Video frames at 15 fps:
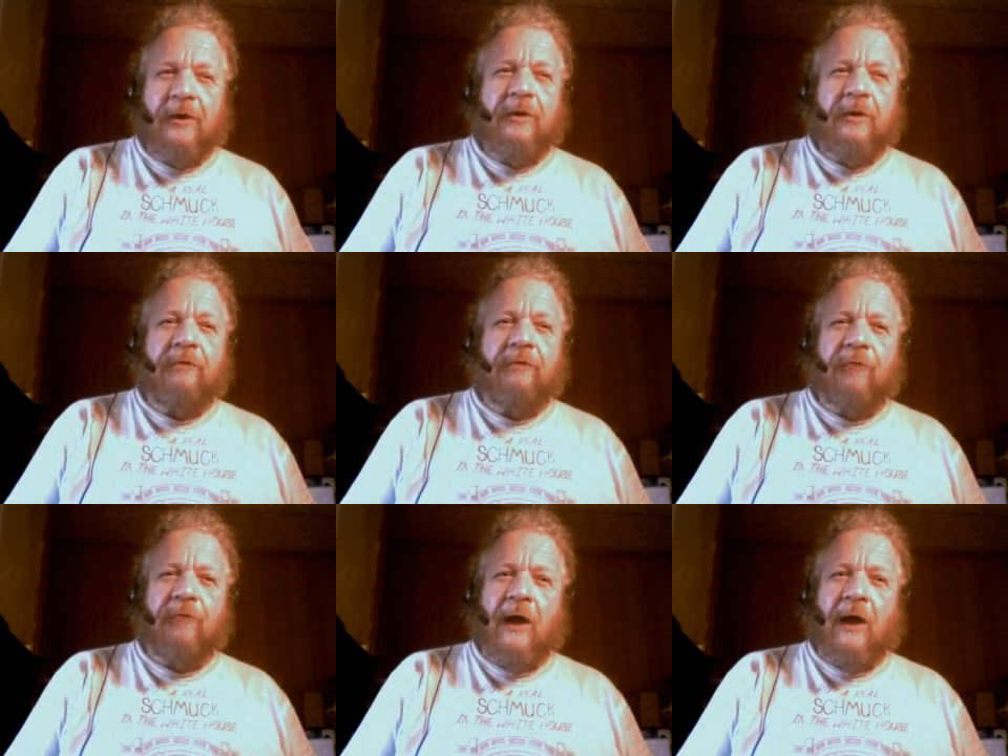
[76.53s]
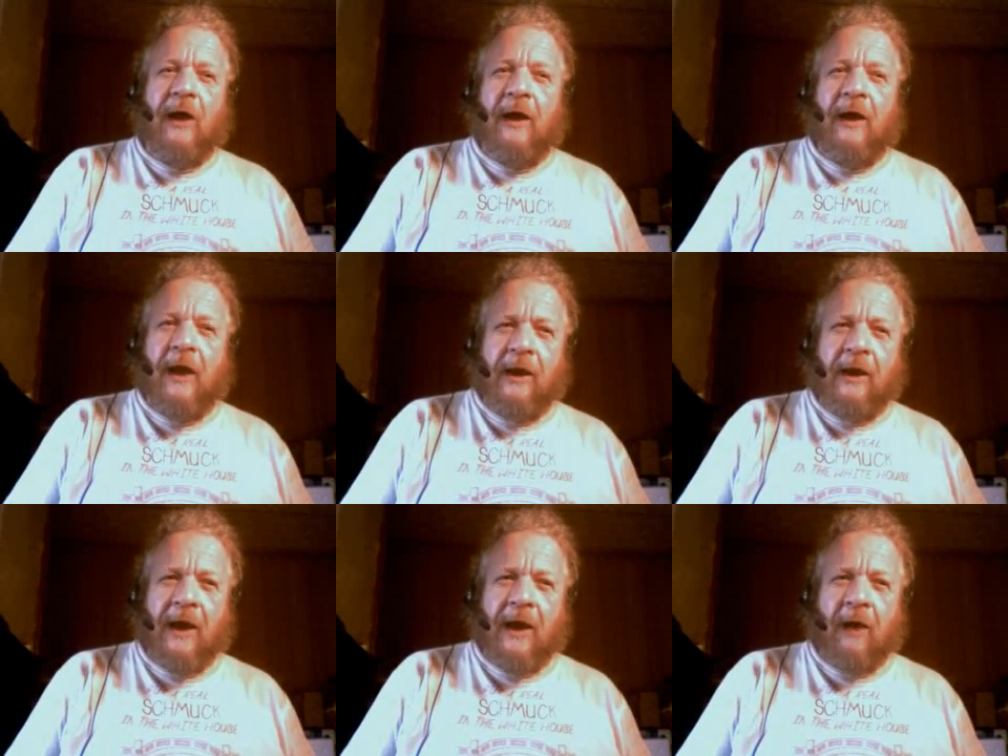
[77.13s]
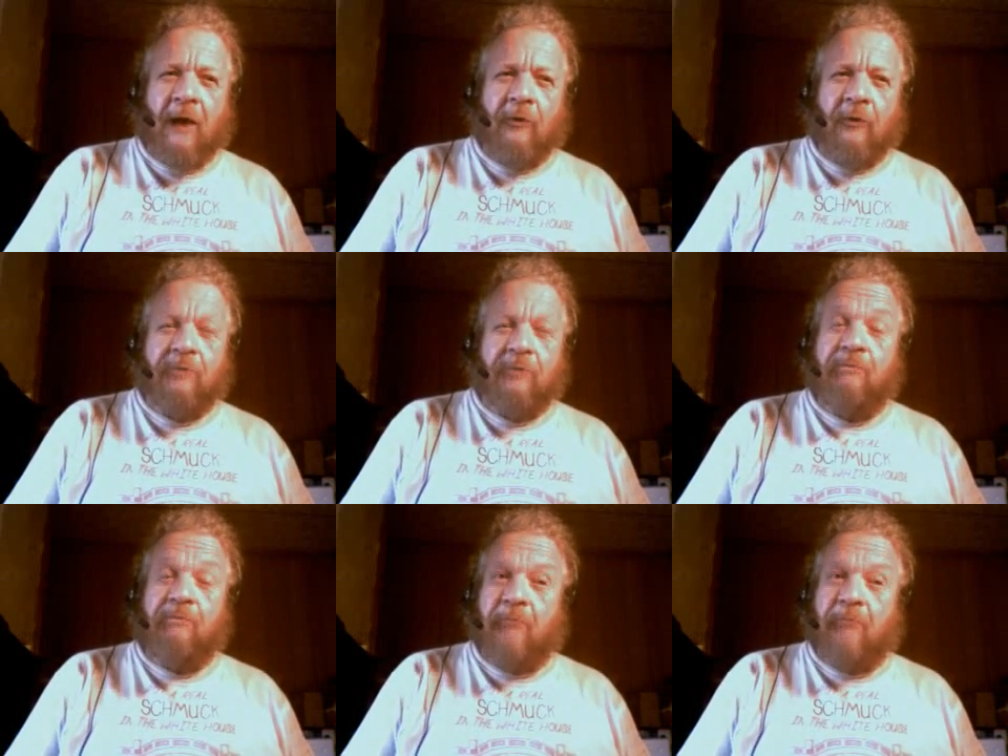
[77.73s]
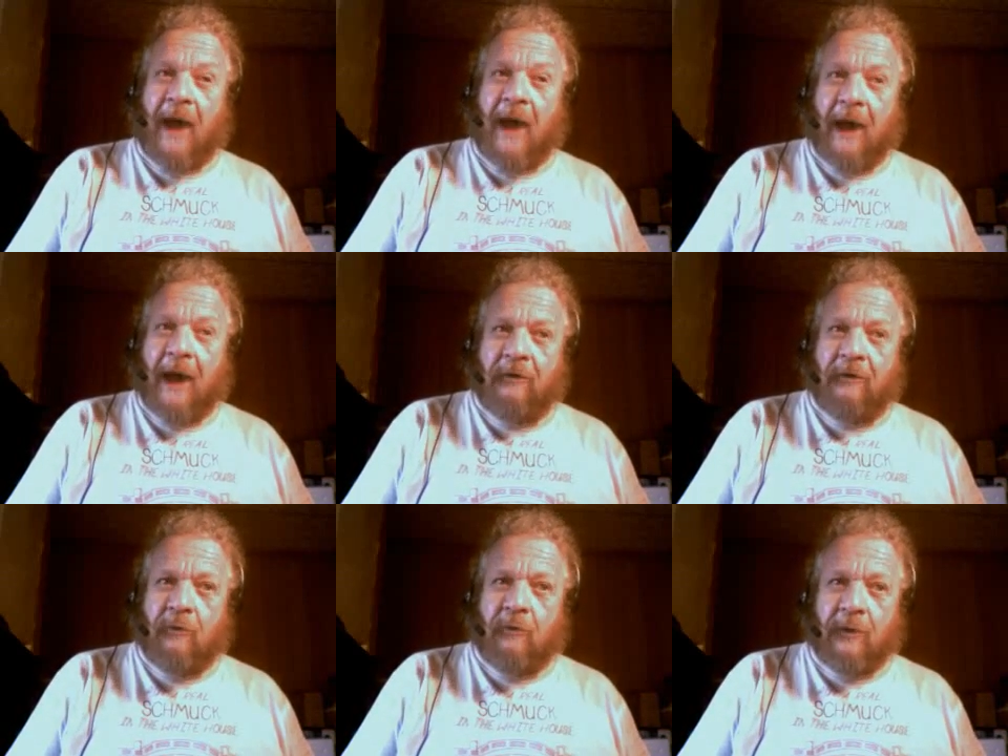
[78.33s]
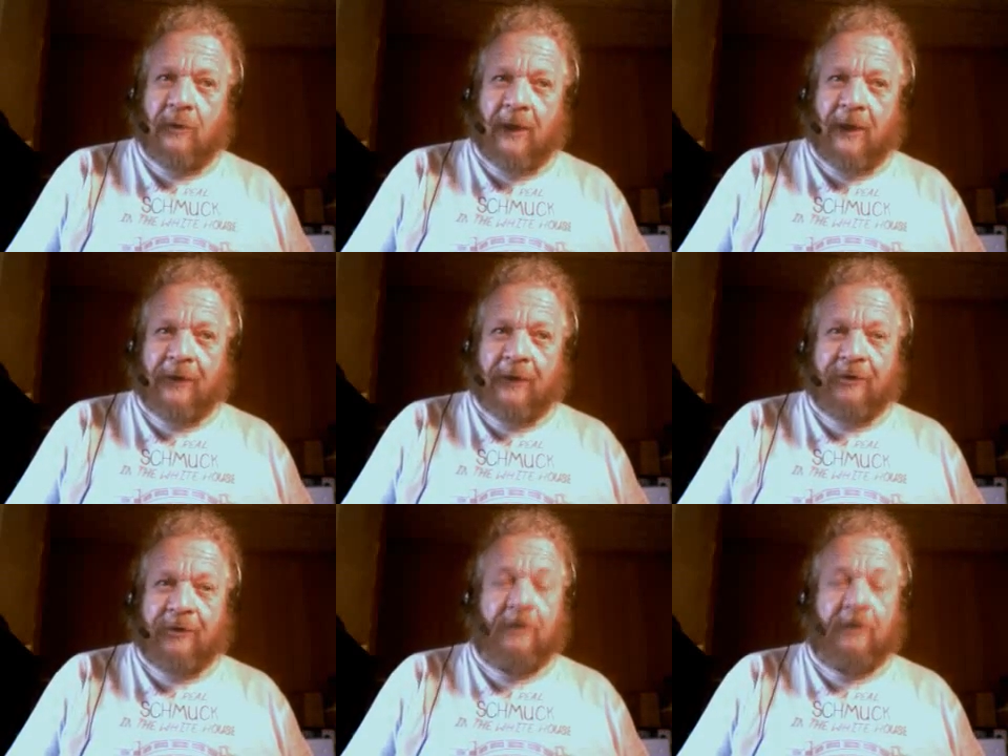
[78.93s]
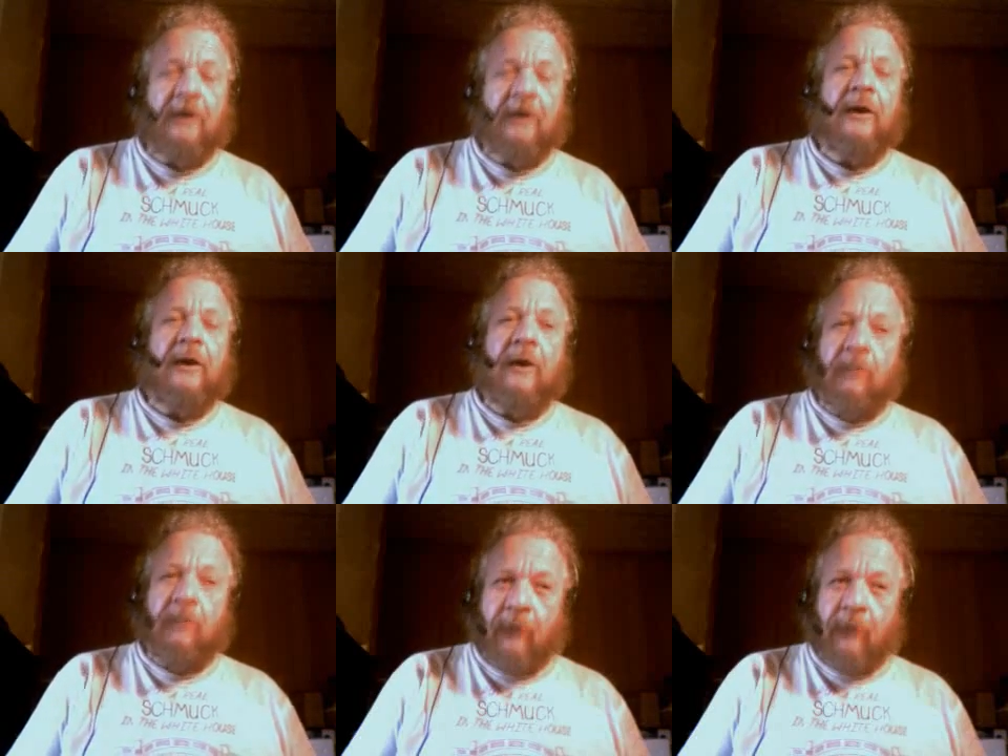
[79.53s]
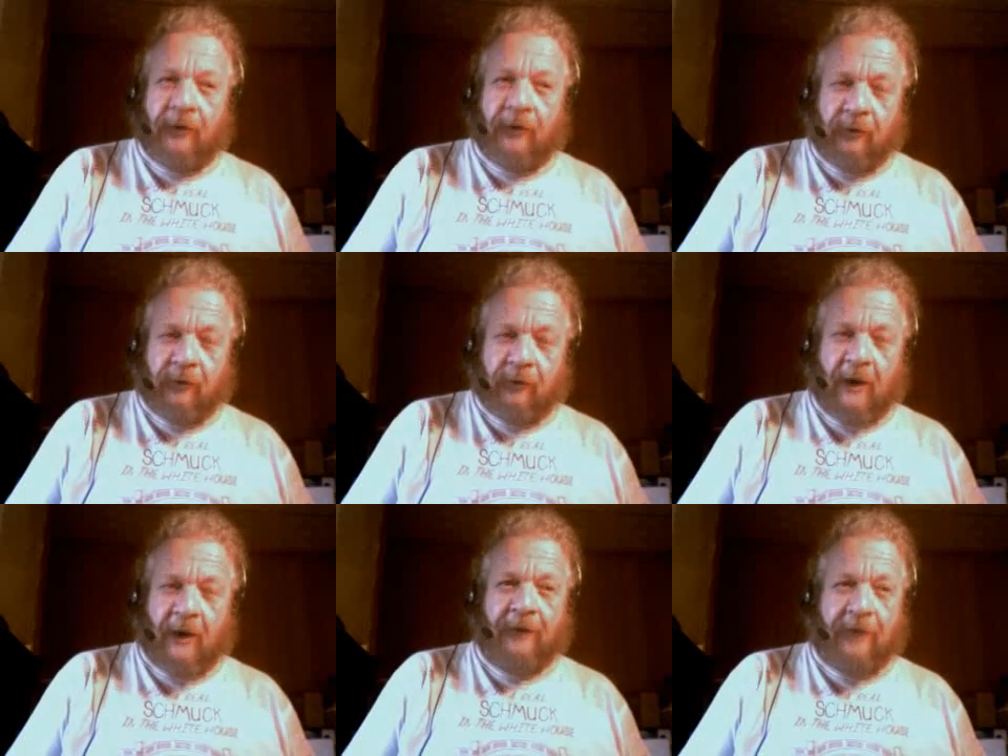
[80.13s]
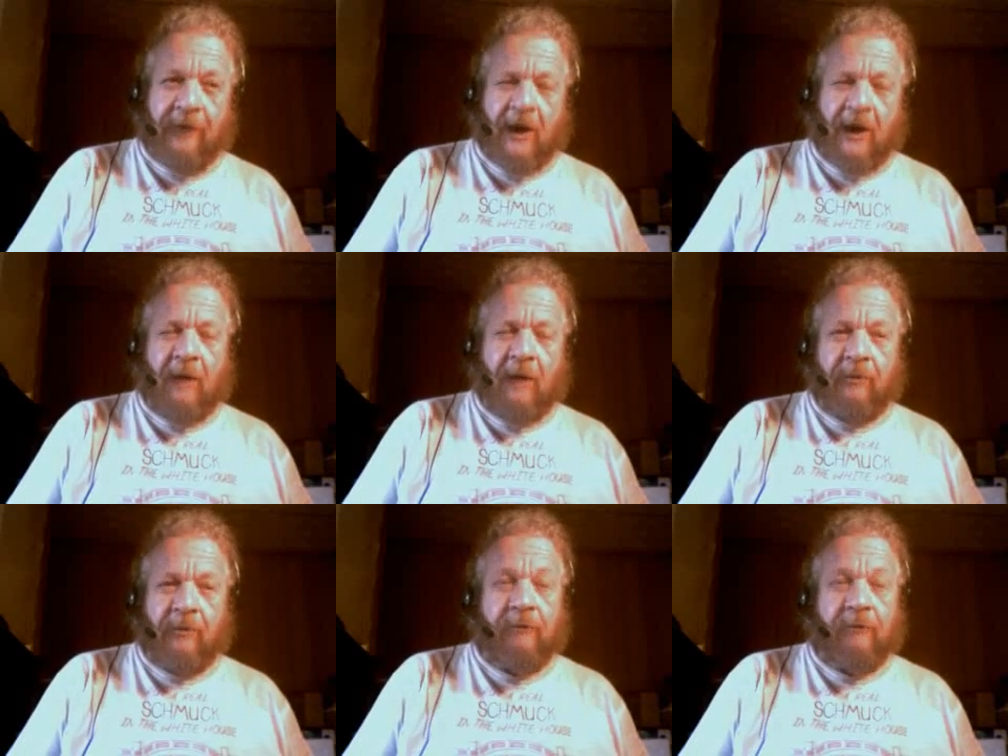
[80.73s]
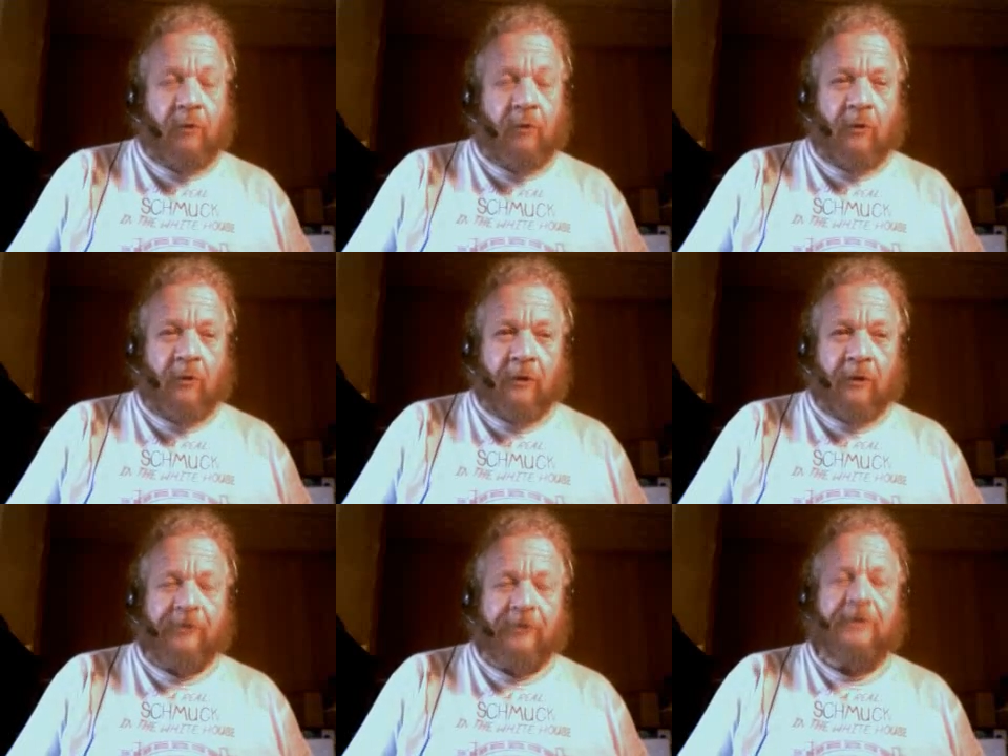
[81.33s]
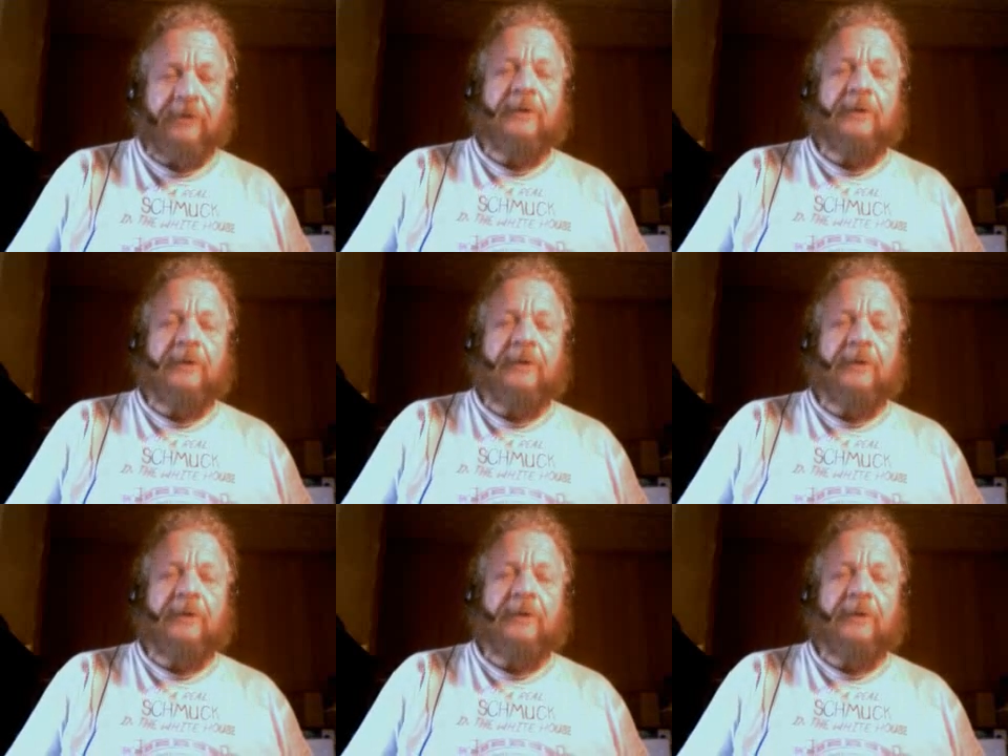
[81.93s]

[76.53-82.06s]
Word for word: you fly eight hours back to Alaska in a pressurized cabin, of course,